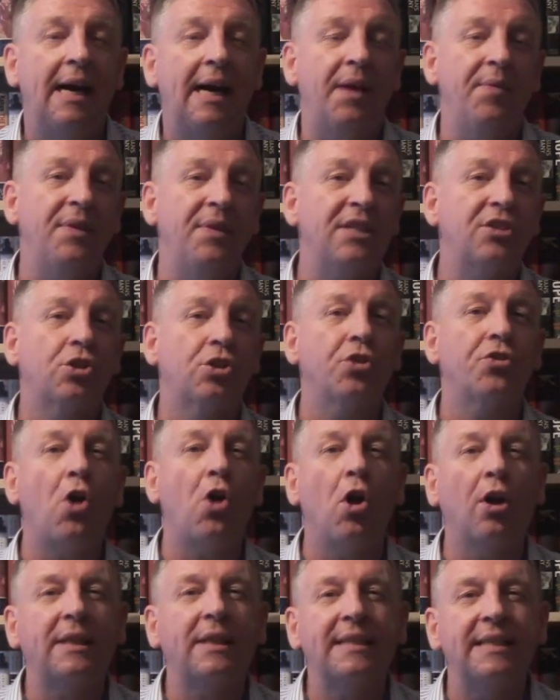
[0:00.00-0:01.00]
And this
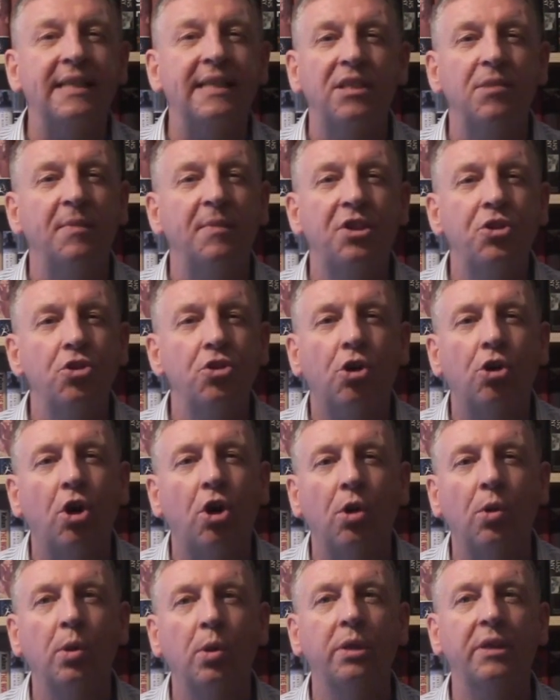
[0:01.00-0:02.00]
Catholicism had took
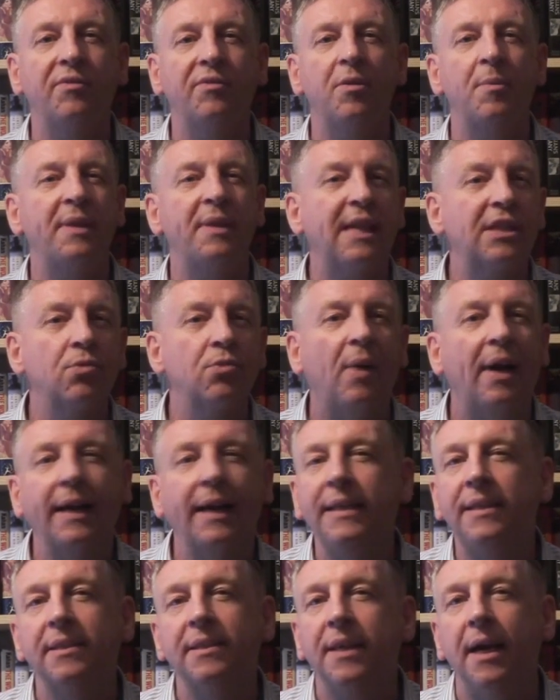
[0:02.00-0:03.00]
hold of him, and that's
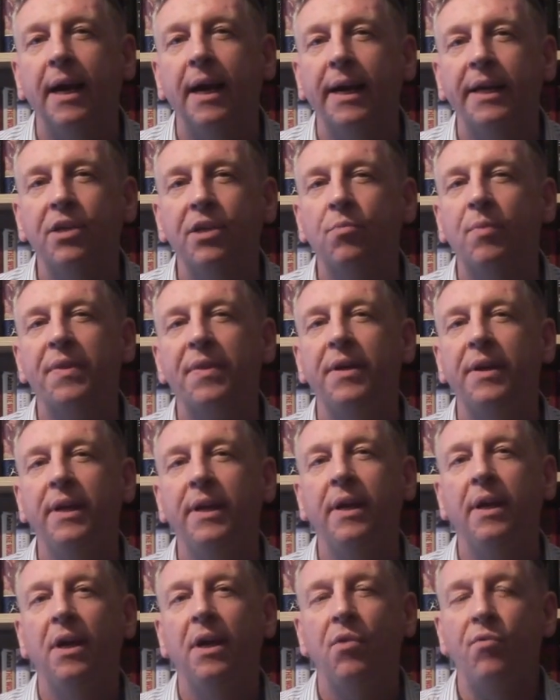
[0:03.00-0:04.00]
why he sided with
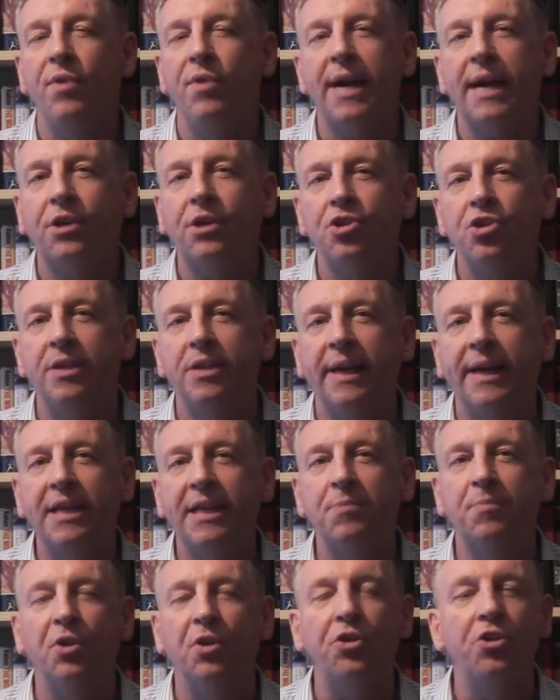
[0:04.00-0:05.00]
the
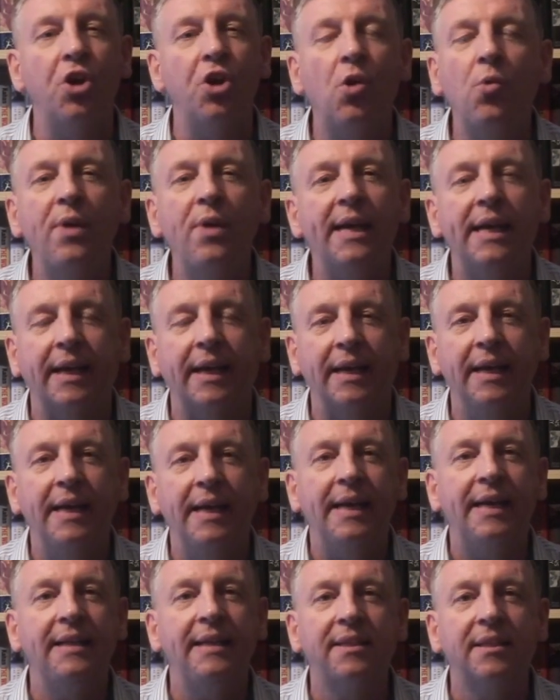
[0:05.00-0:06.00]
reactionaries. But no, Nick,
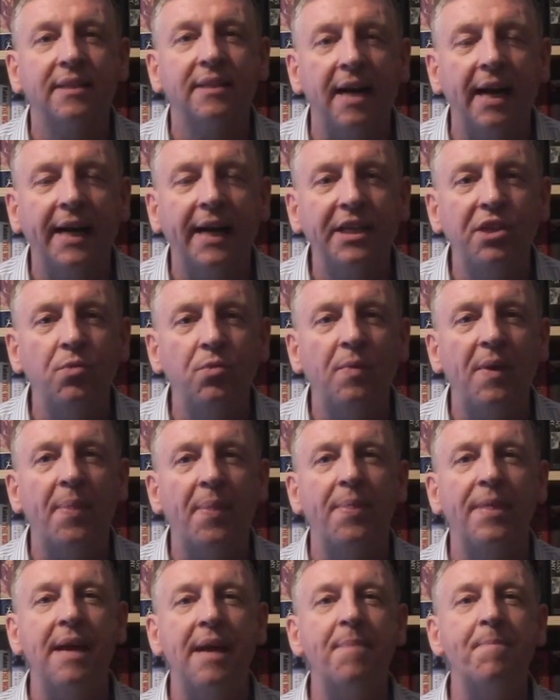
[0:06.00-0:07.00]
he sided
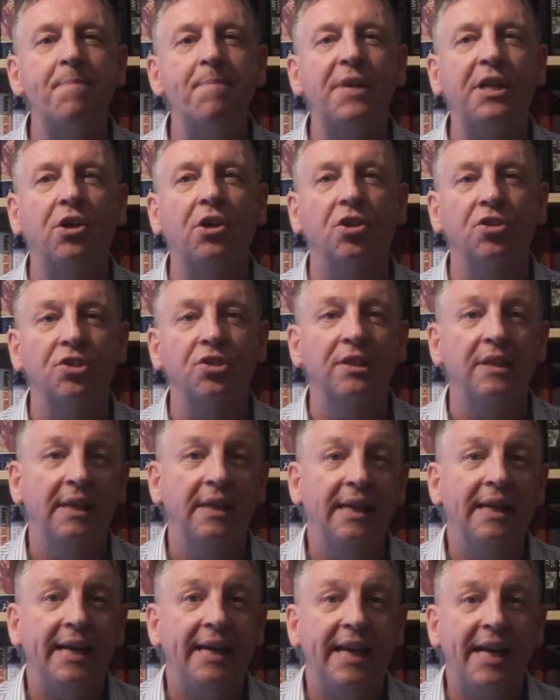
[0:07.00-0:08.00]
with them because
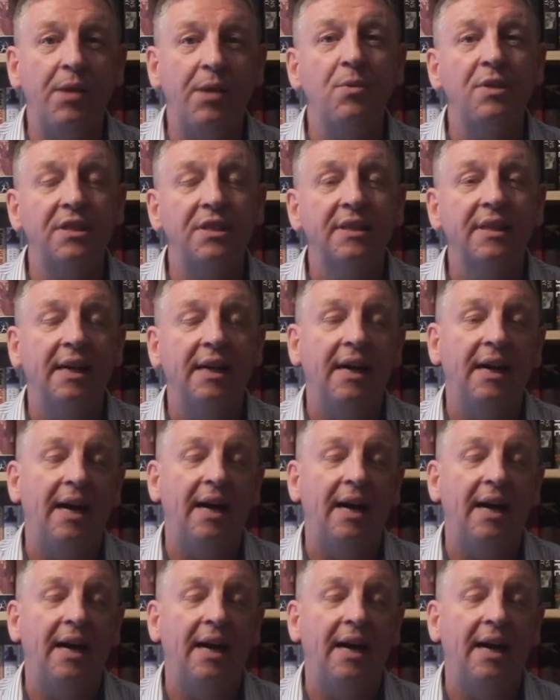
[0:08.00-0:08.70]
he